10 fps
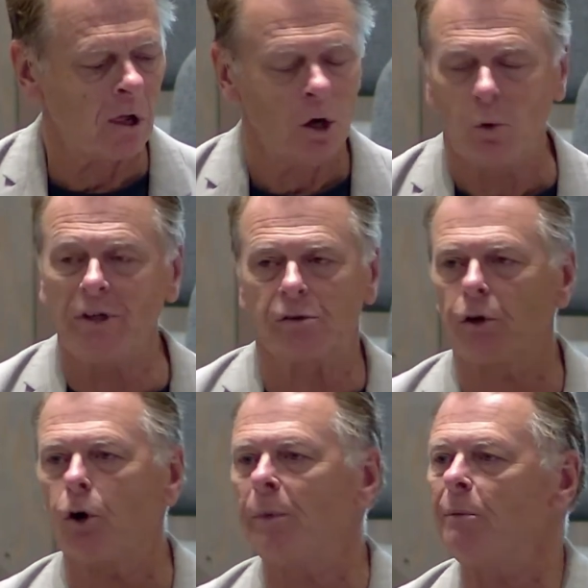We don't
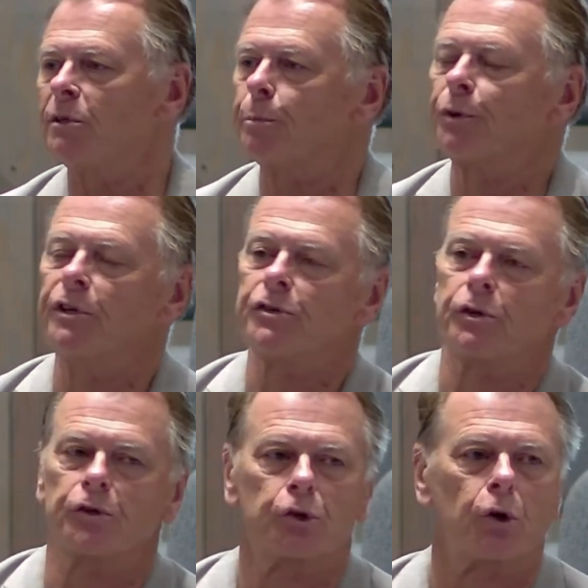know. Maybe the priest
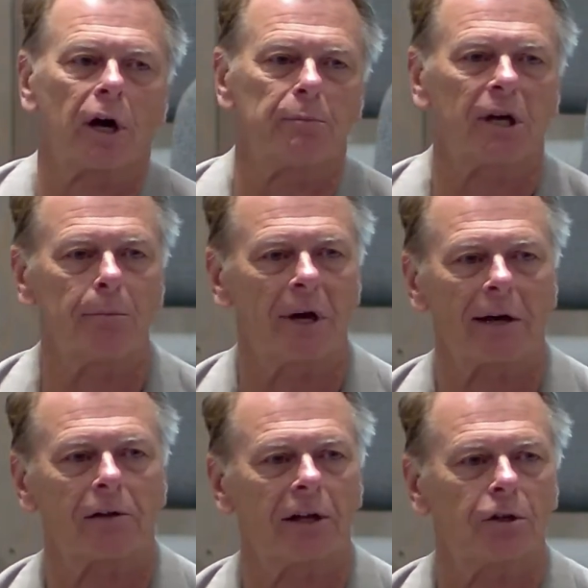and the scribe came
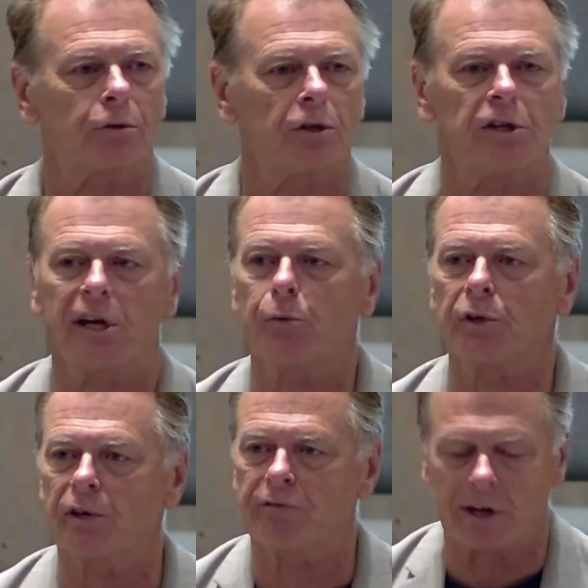back later in the day when
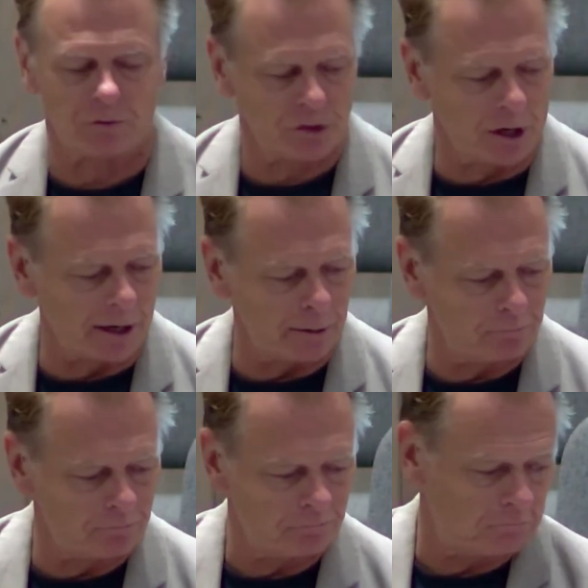they found time.
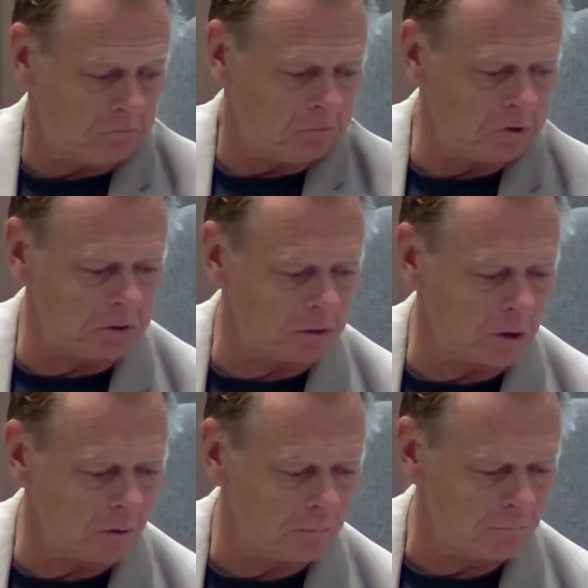We don't know.